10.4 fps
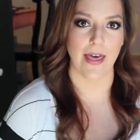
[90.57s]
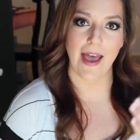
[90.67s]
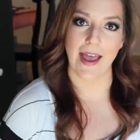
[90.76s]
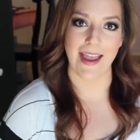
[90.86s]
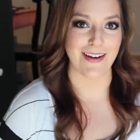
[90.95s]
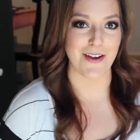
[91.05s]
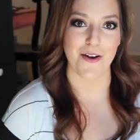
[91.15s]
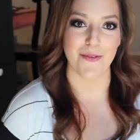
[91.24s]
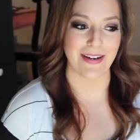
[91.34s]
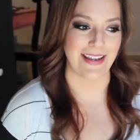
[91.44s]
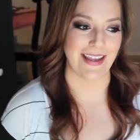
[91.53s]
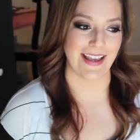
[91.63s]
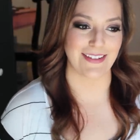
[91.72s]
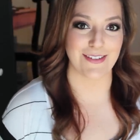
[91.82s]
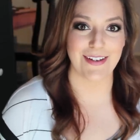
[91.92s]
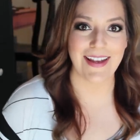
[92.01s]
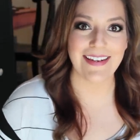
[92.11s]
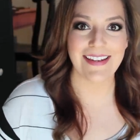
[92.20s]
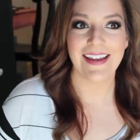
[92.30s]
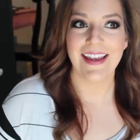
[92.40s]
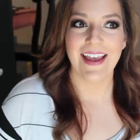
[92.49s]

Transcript: that I know when he answered it